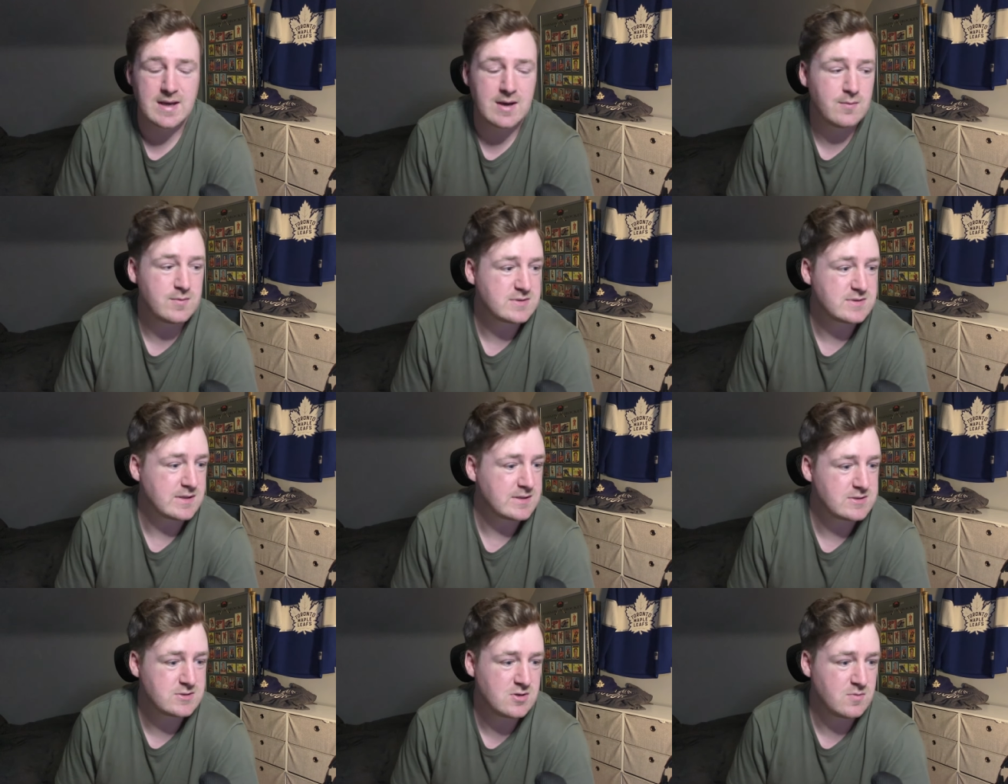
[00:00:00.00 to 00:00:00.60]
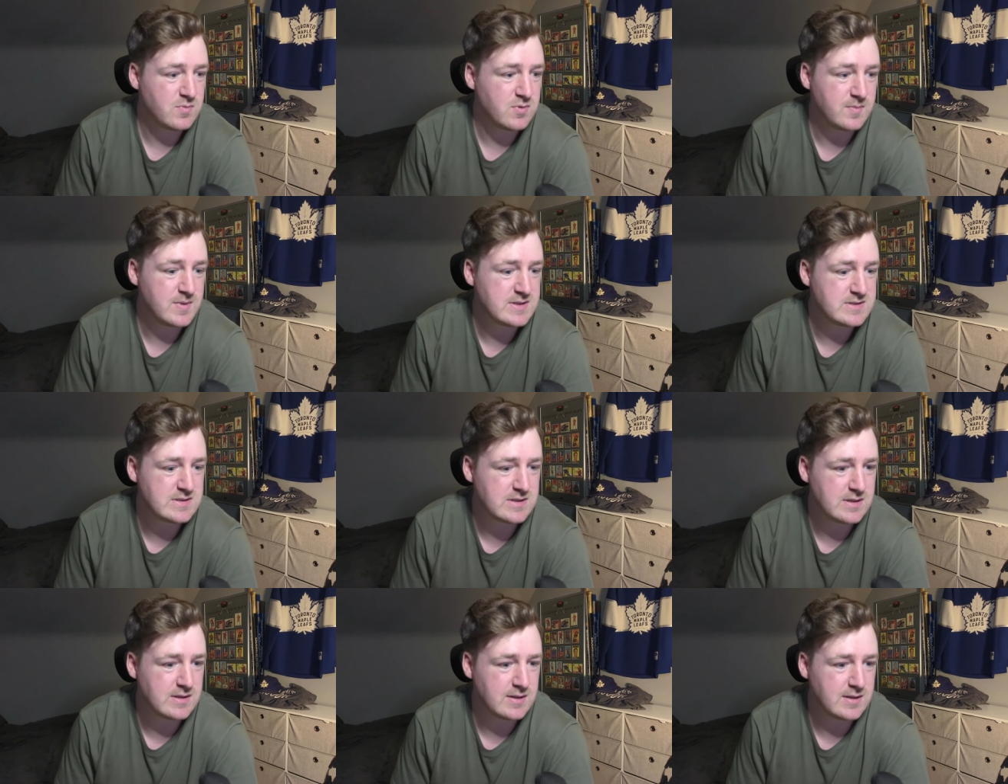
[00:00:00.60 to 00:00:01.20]
I was like super
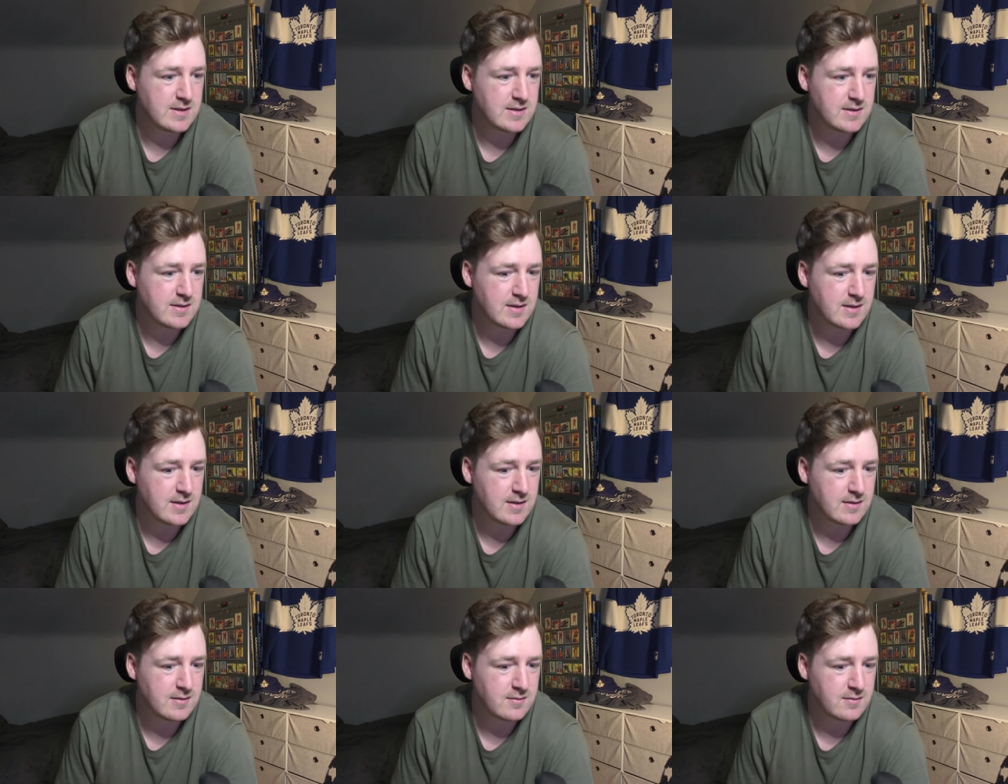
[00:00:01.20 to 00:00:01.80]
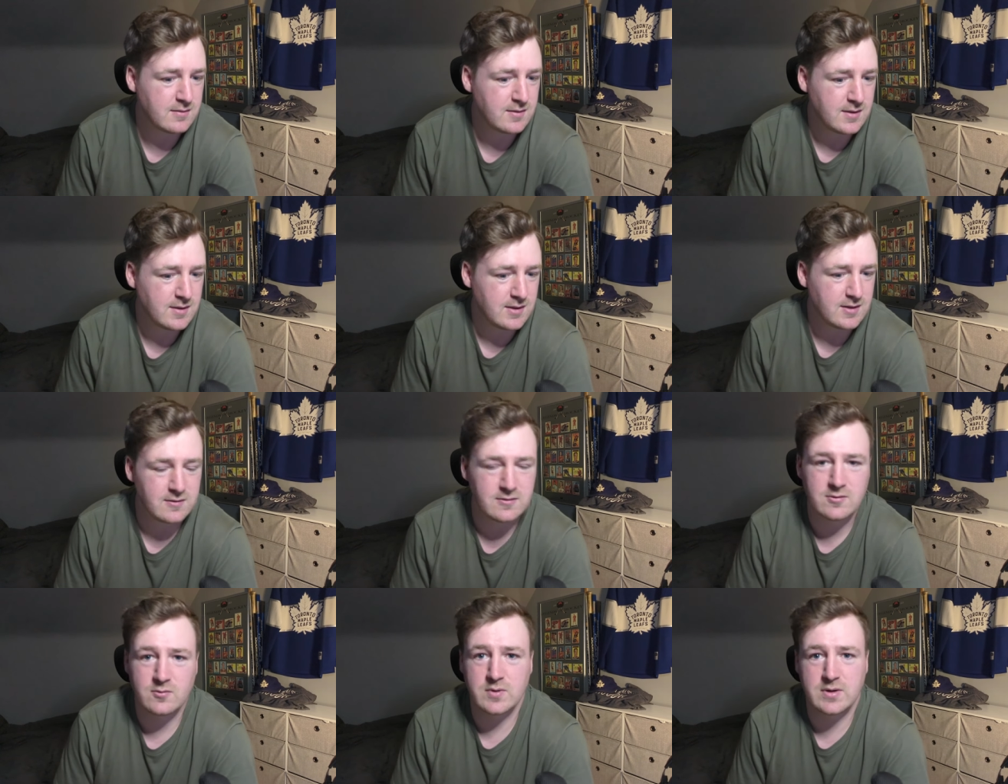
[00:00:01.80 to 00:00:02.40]
busy in
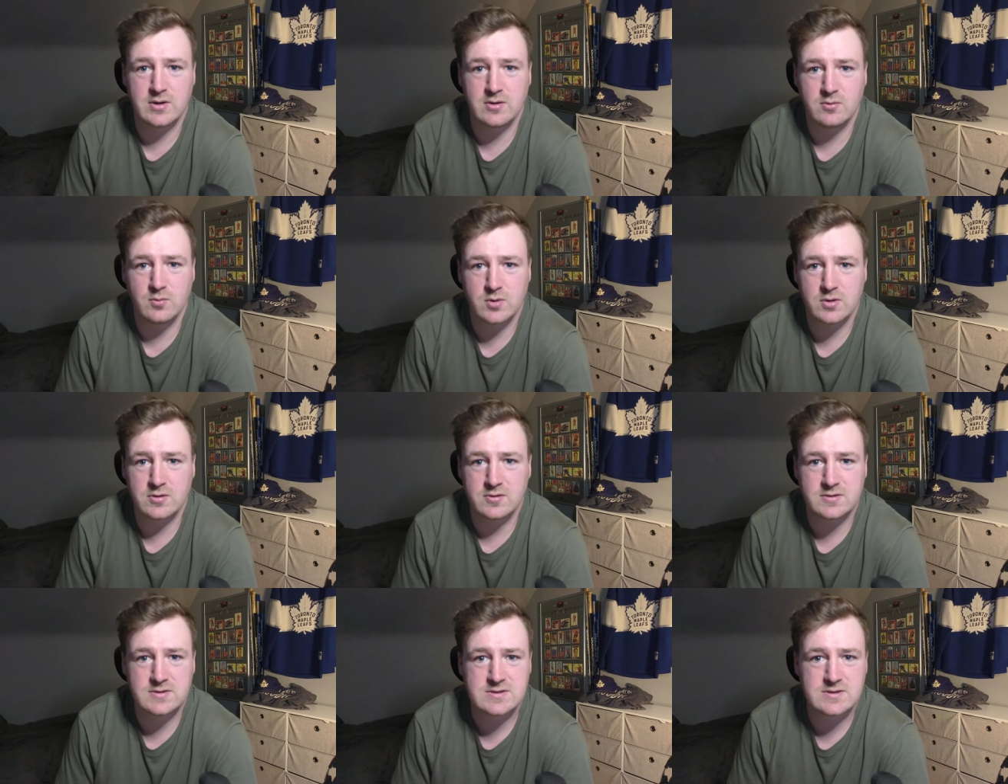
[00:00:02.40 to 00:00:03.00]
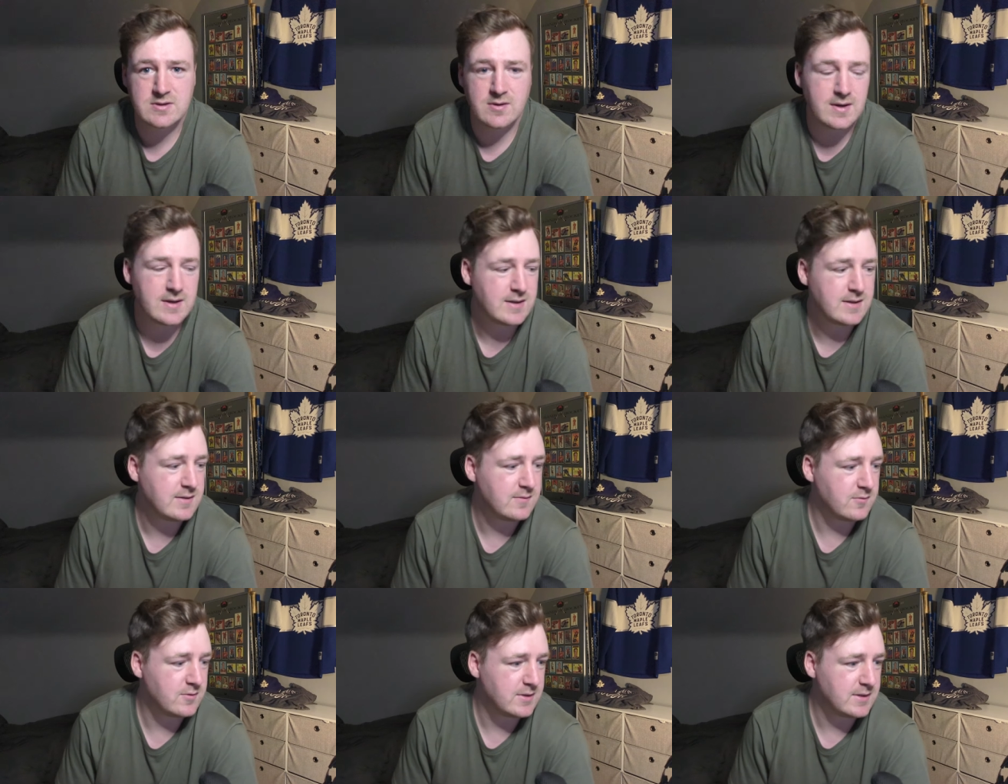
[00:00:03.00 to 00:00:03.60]
the real world, so I
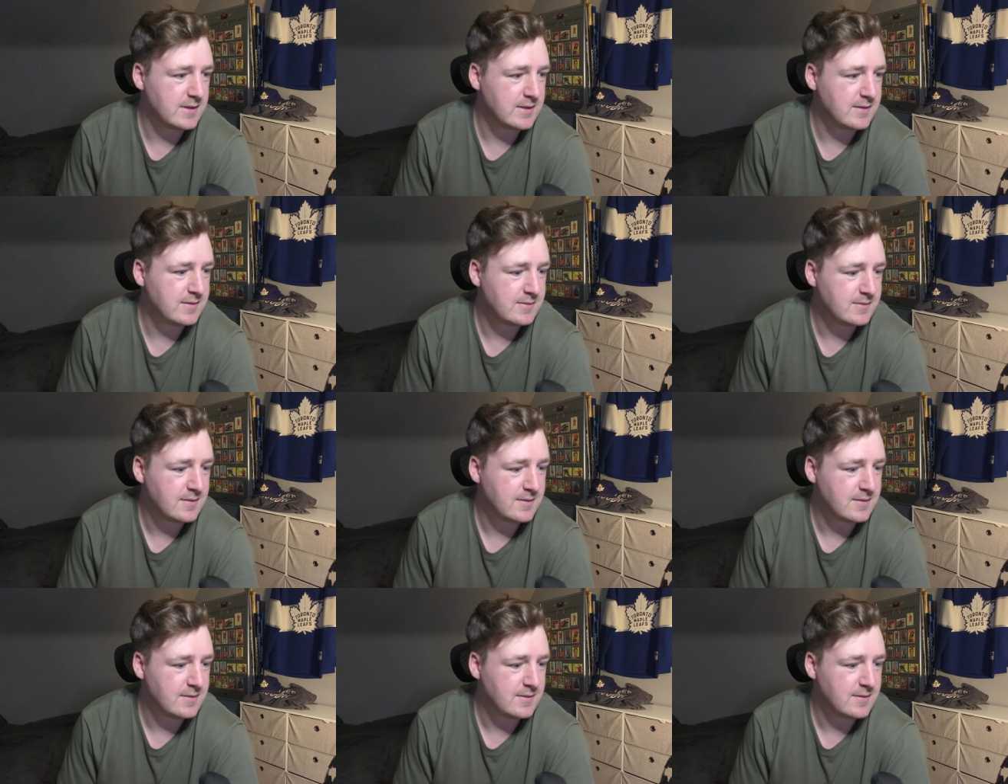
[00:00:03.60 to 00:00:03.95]
didn't really